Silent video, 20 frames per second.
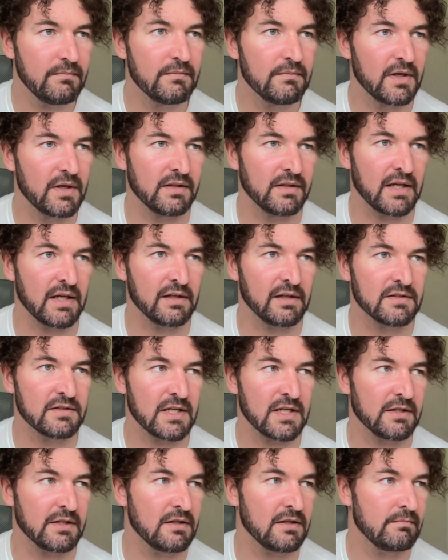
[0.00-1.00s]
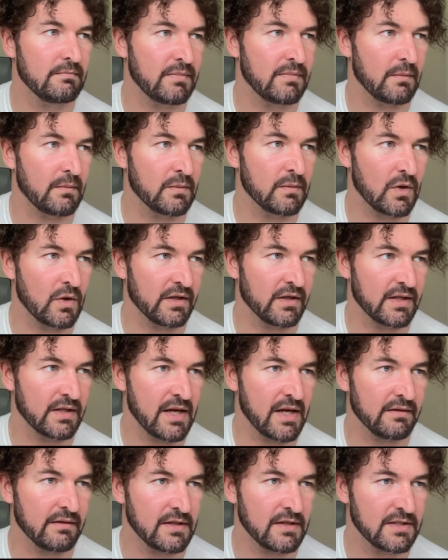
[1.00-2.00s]
and then continue, but we won't
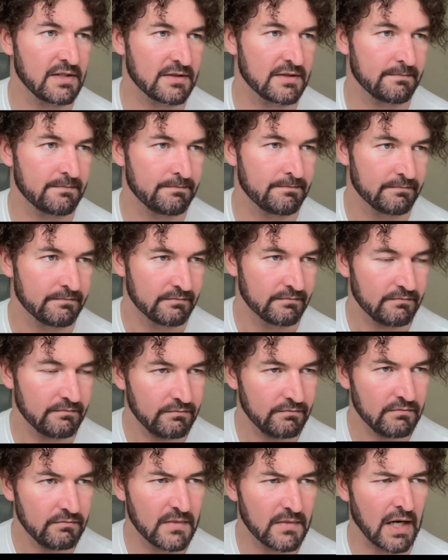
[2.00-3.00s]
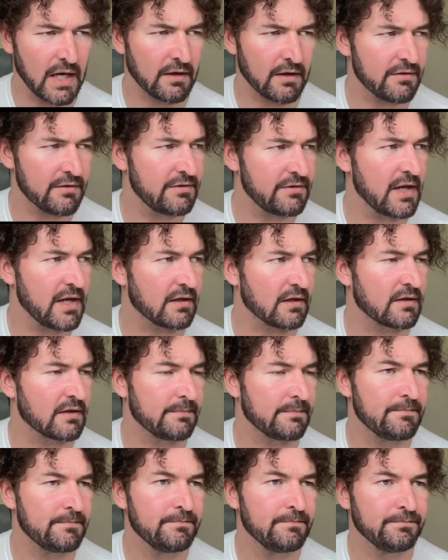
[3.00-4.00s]
get in this. And I think
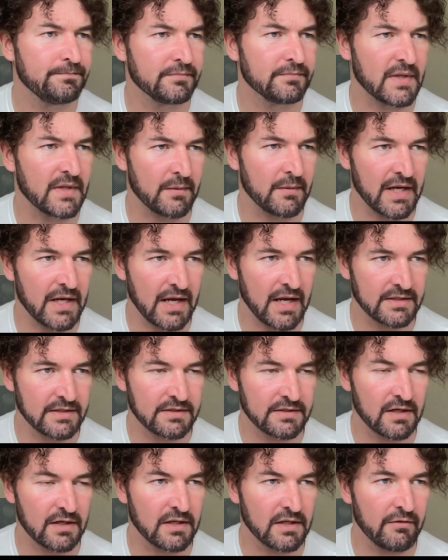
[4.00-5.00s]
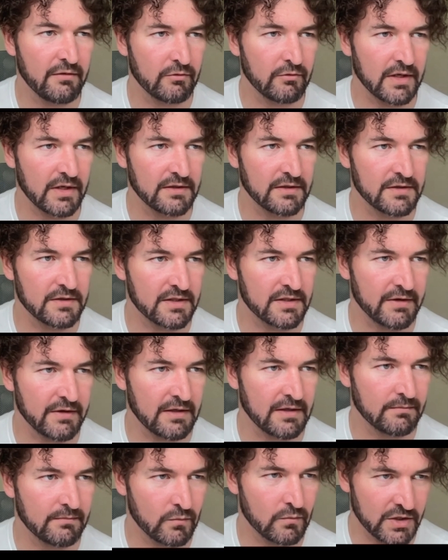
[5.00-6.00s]
that we had another red news
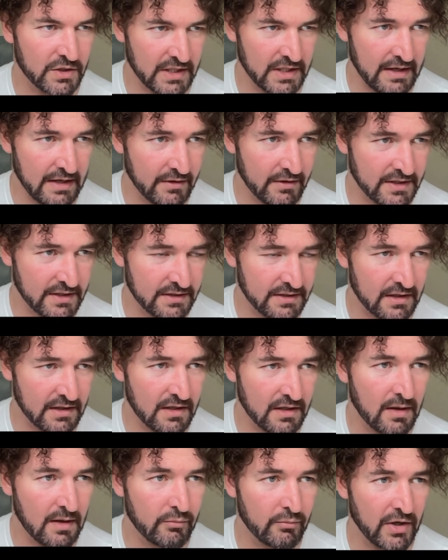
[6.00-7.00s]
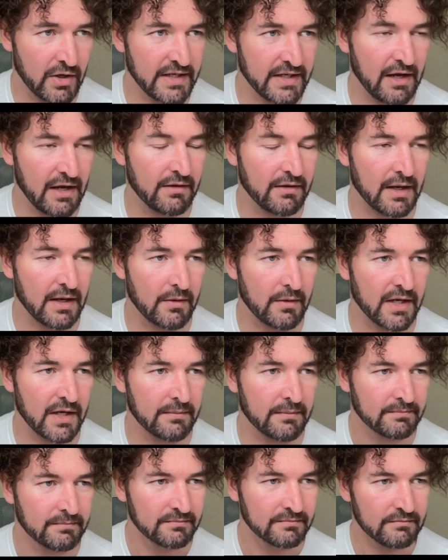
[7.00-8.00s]
event, which gave us a breakout that way
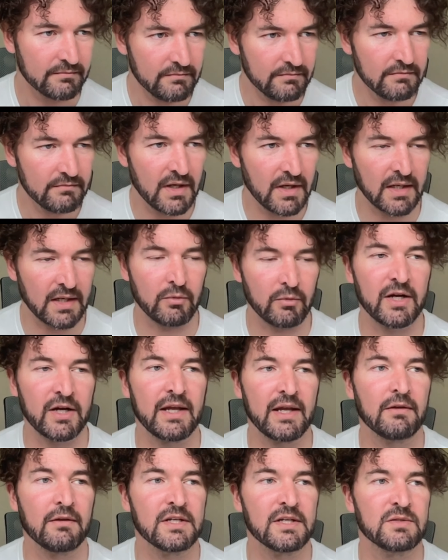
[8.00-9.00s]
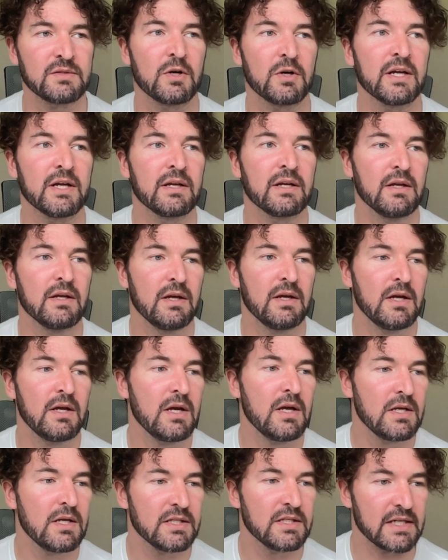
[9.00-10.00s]
and a breakout this way
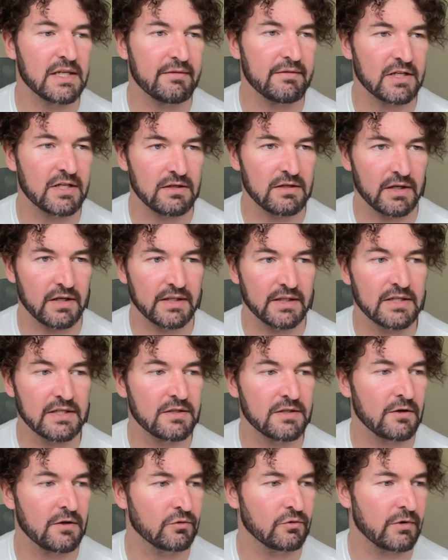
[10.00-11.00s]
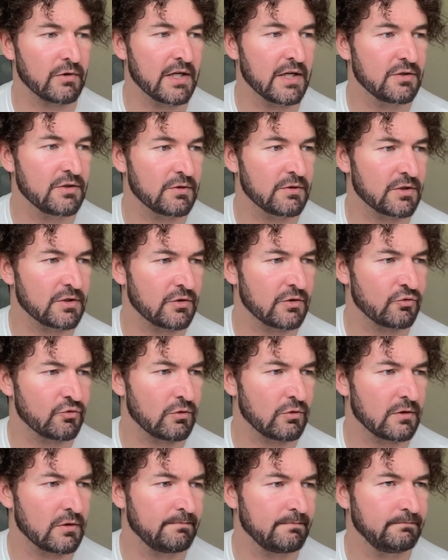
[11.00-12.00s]
to give us like an internal range, which I'll
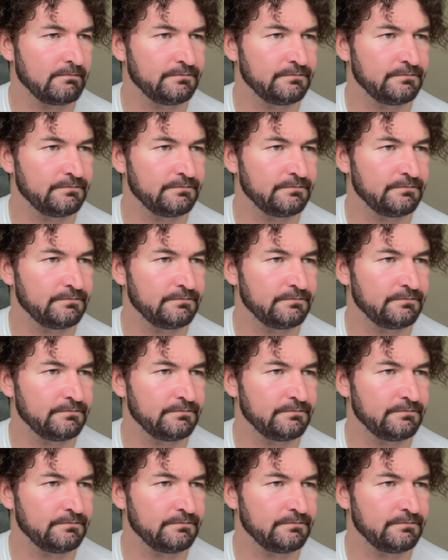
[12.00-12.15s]
draw on.